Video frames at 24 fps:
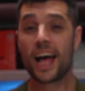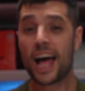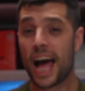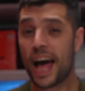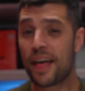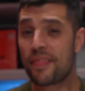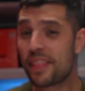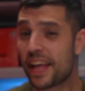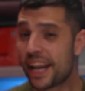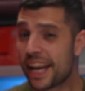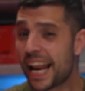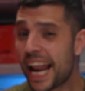
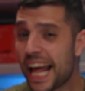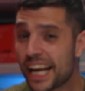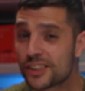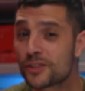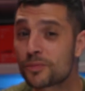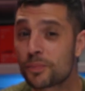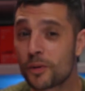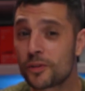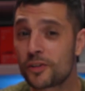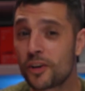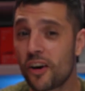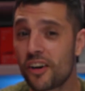And then last
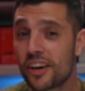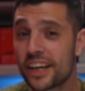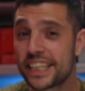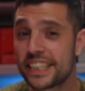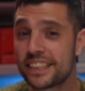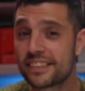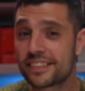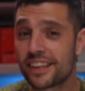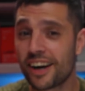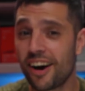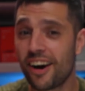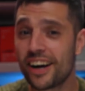but not
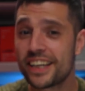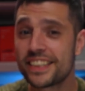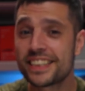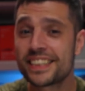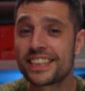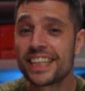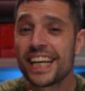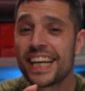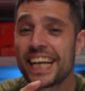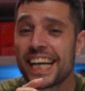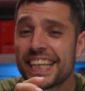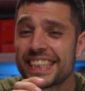least, guys,
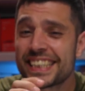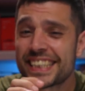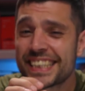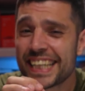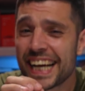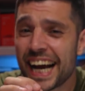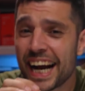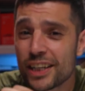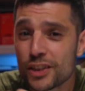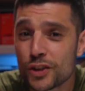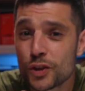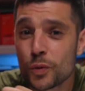is the
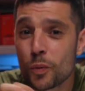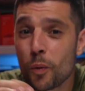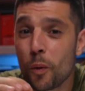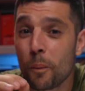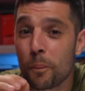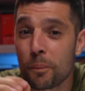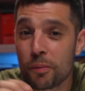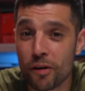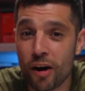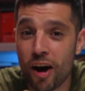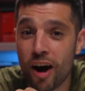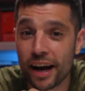actual
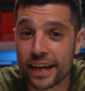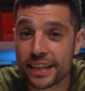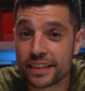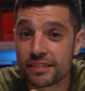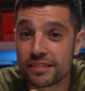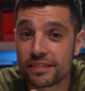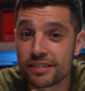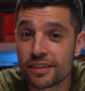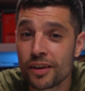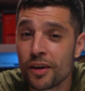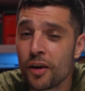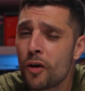
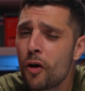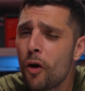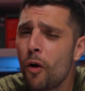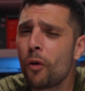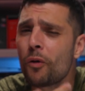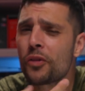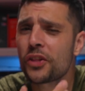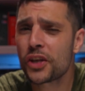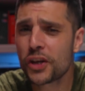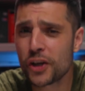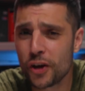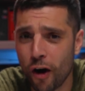price or
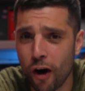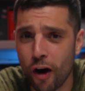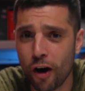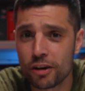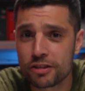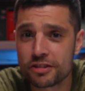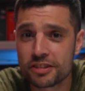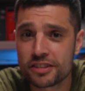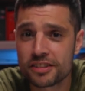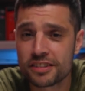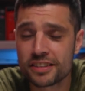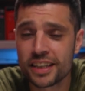the
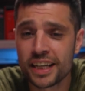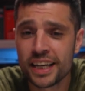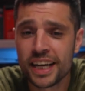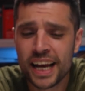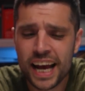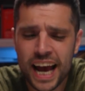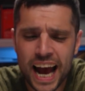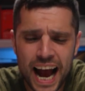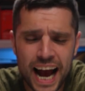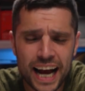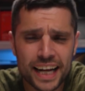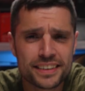cost.
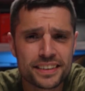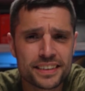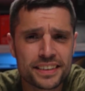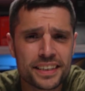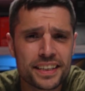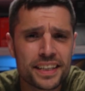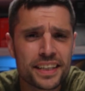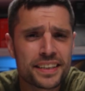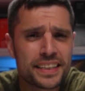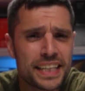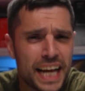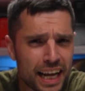And
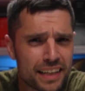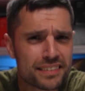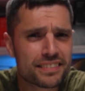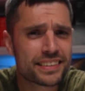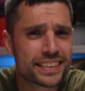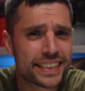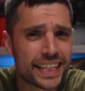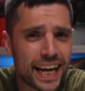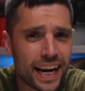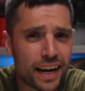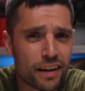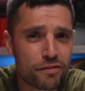that's
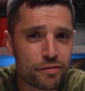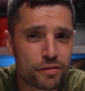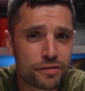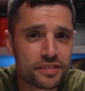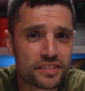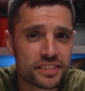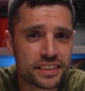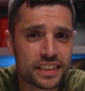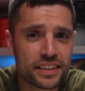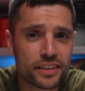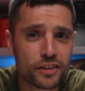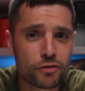the
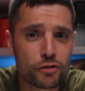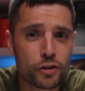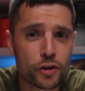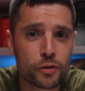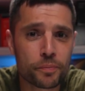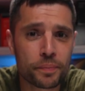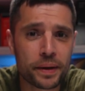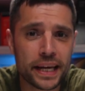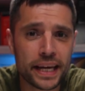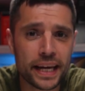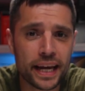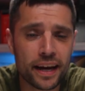elephant in the
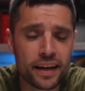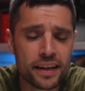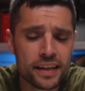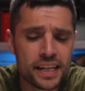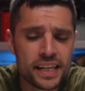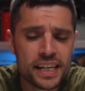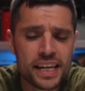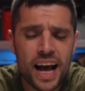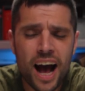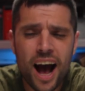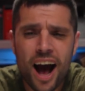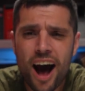room here.
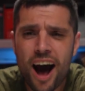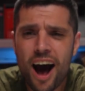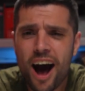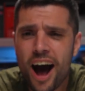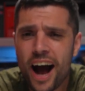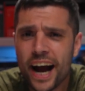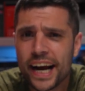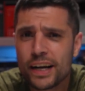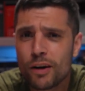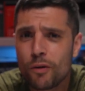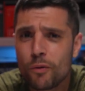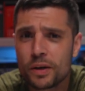
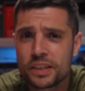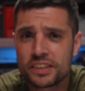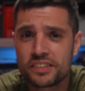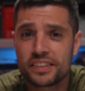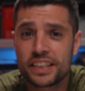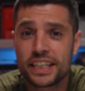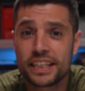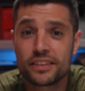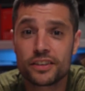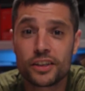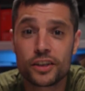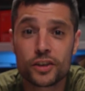I always
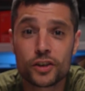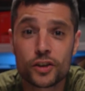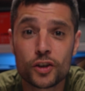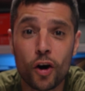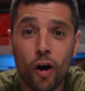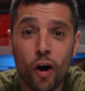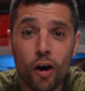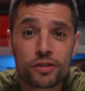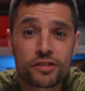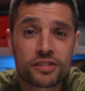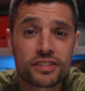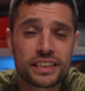think that
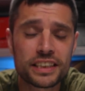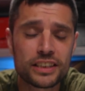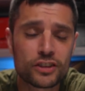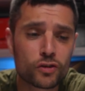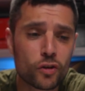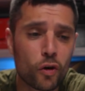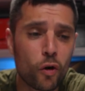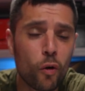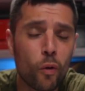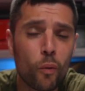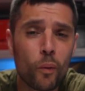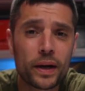cost is
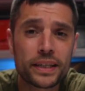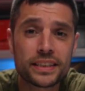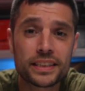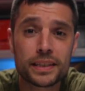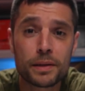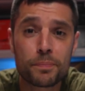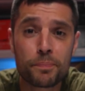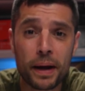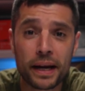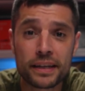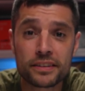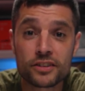always
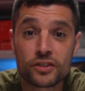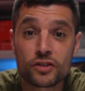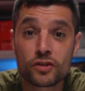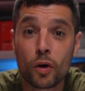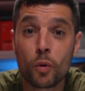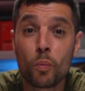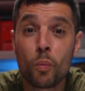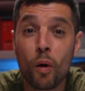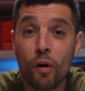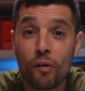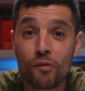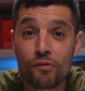dependent
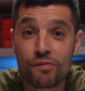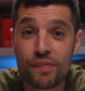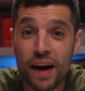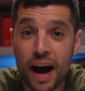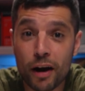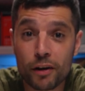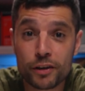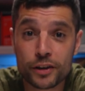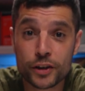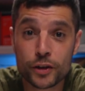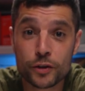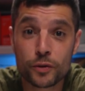on what
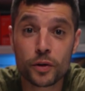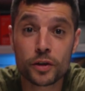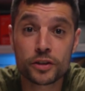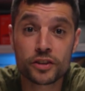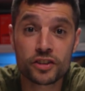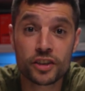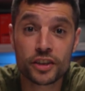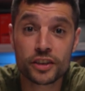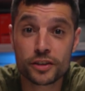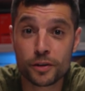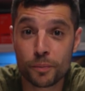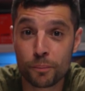value a
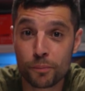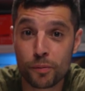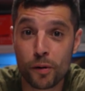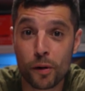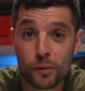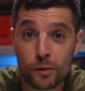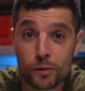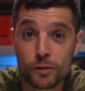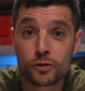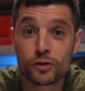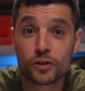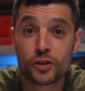certain
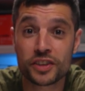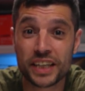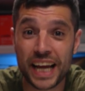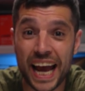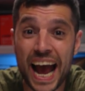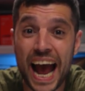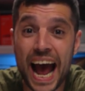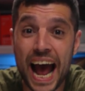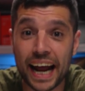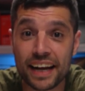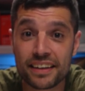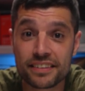product's going
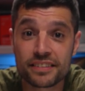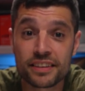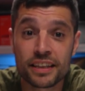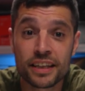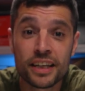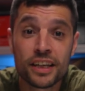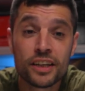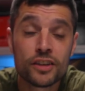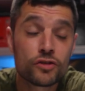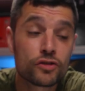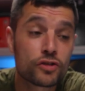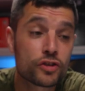to add
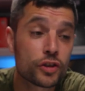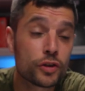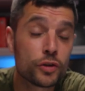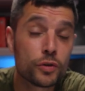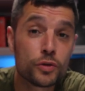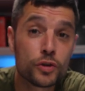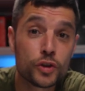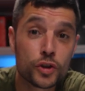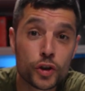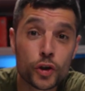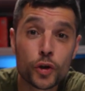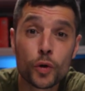to
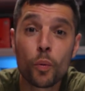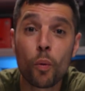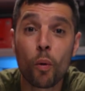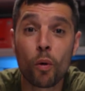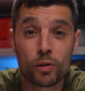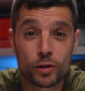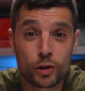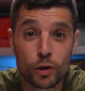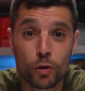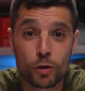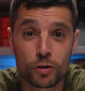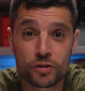you
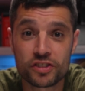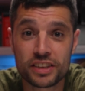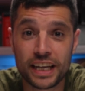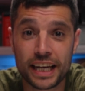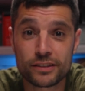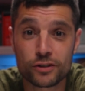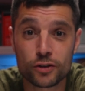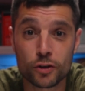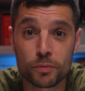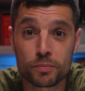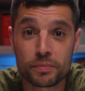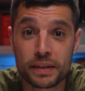or your
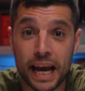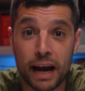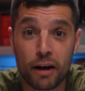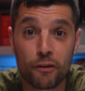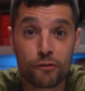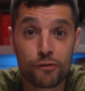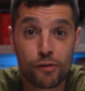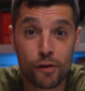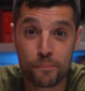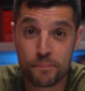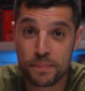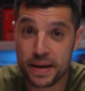setup. Now,
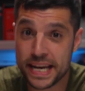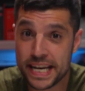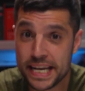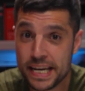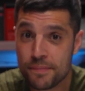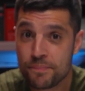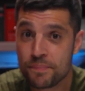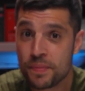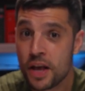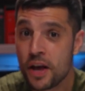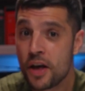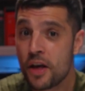for me,
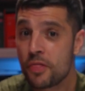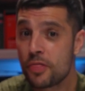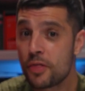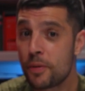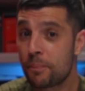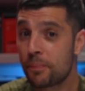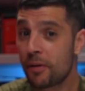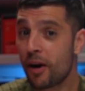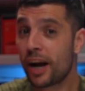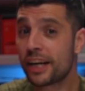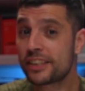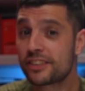the
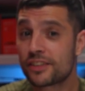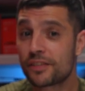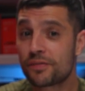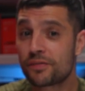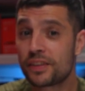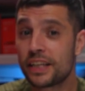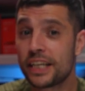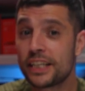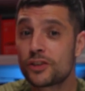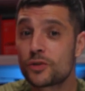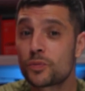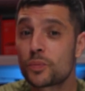price of
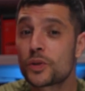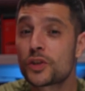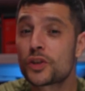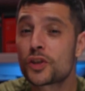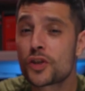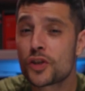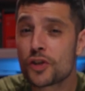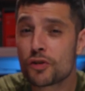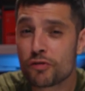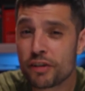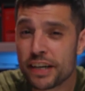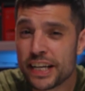this was
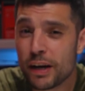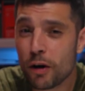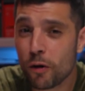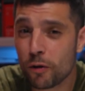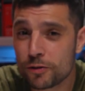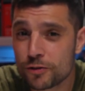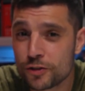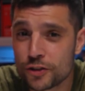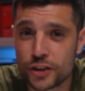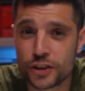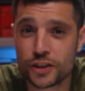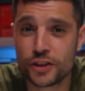
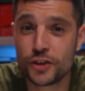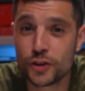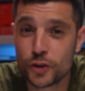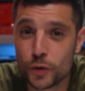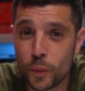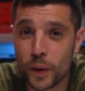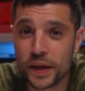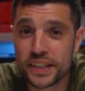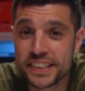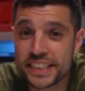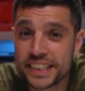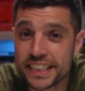
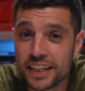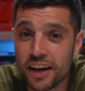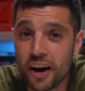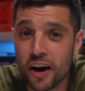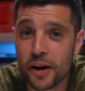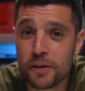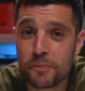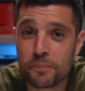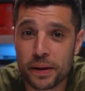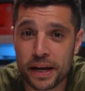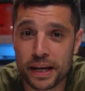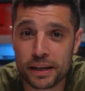
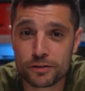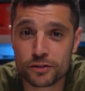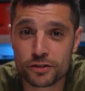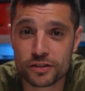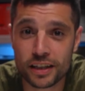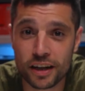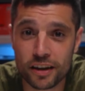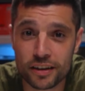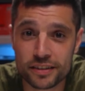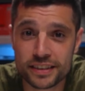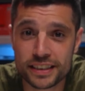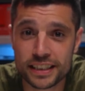
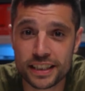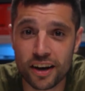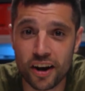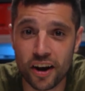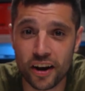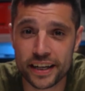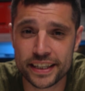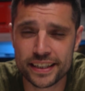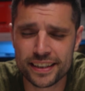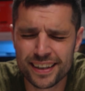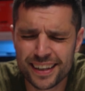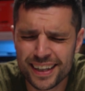
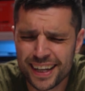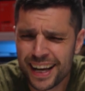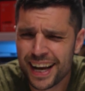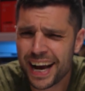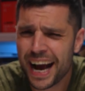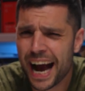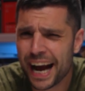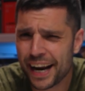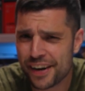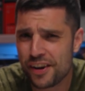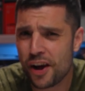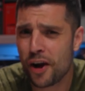£329.99.
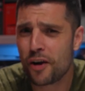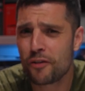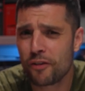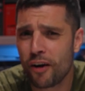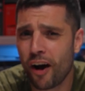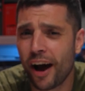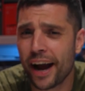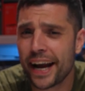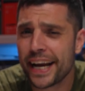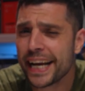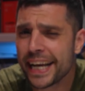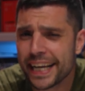I know,
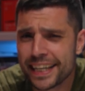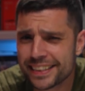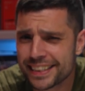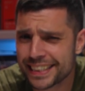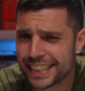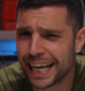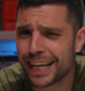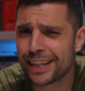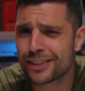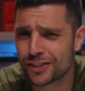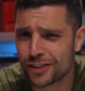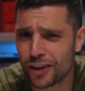right? It
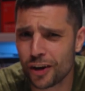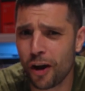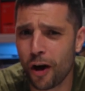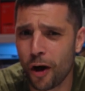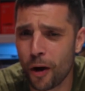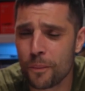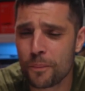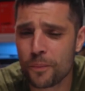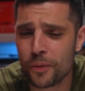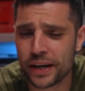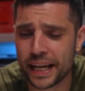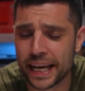sounds a lot
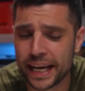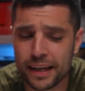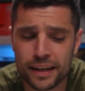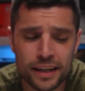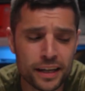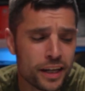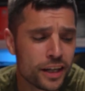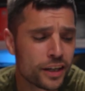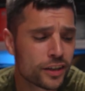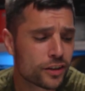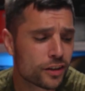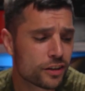of money.
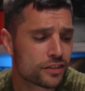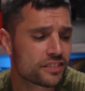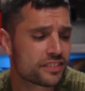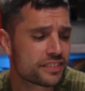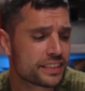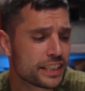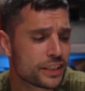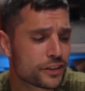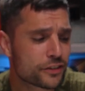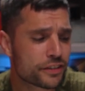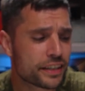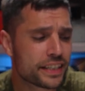
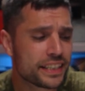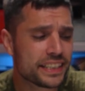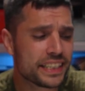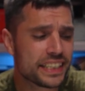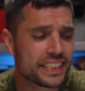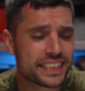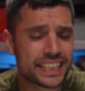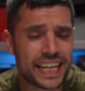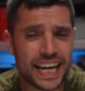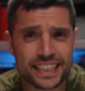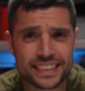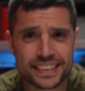Considering
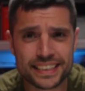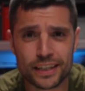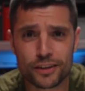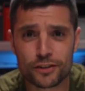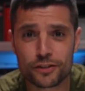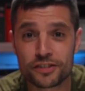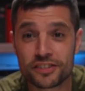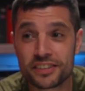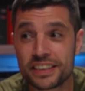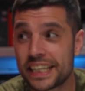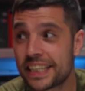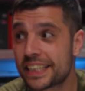this
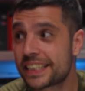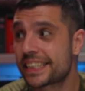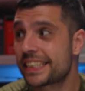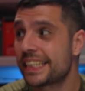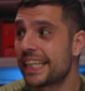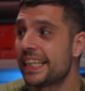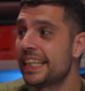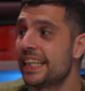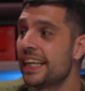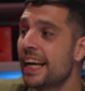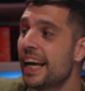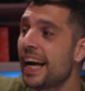
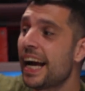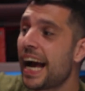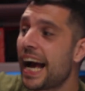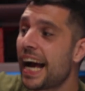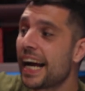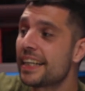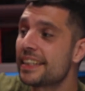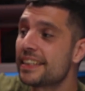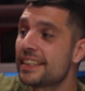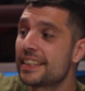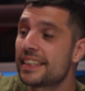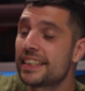SL60
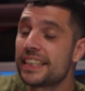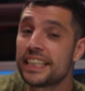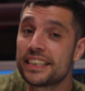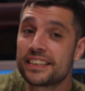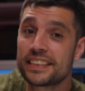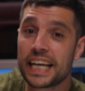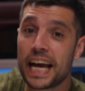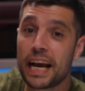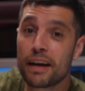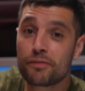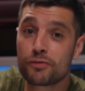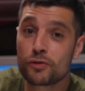and this
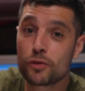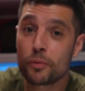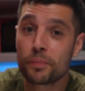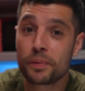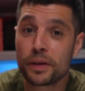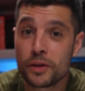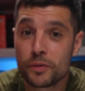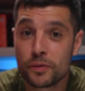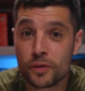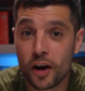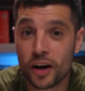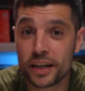
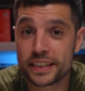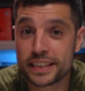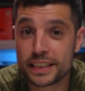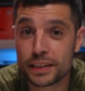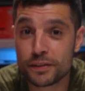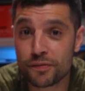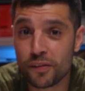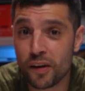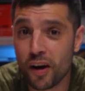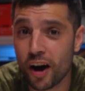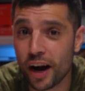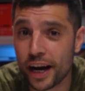
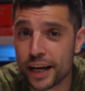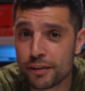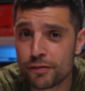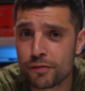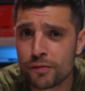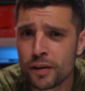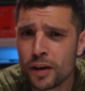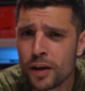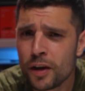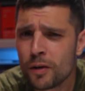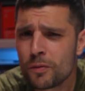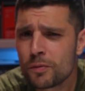FW95
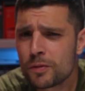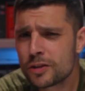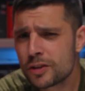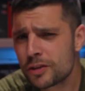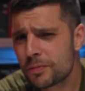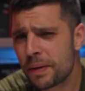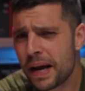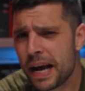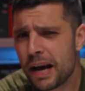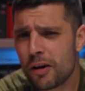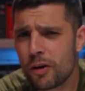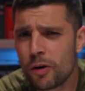was
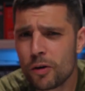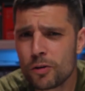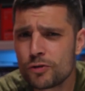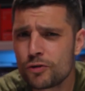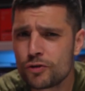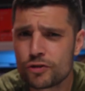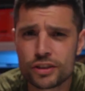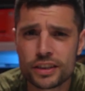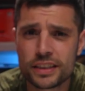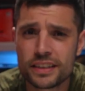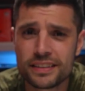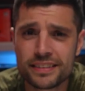about
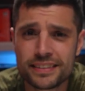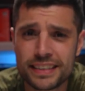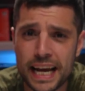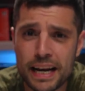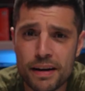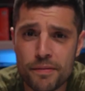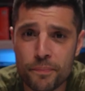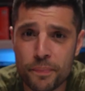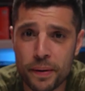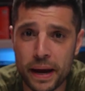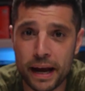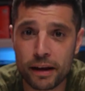
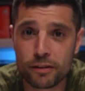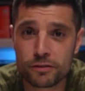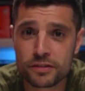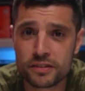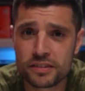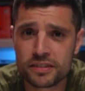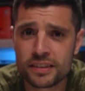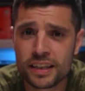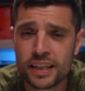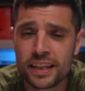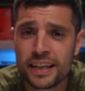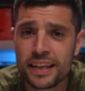
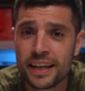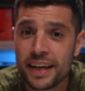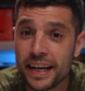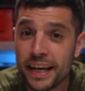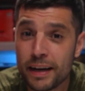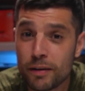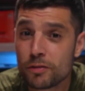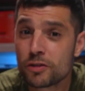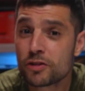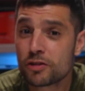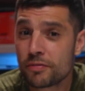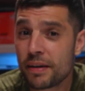£110, it
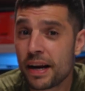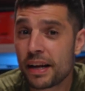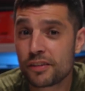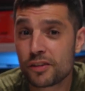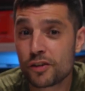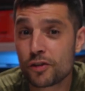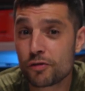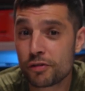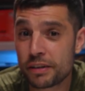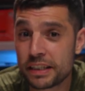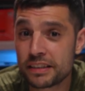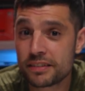was around
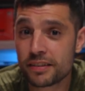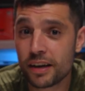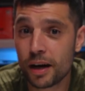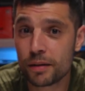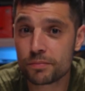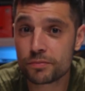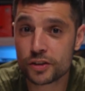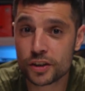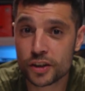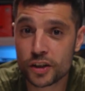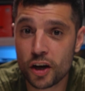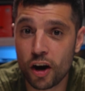3
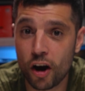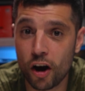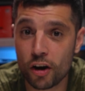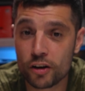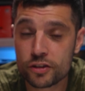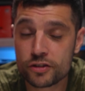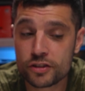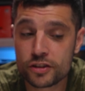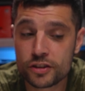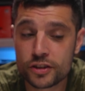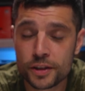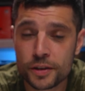times the
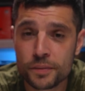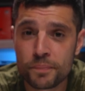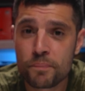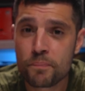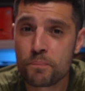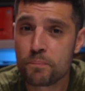cost.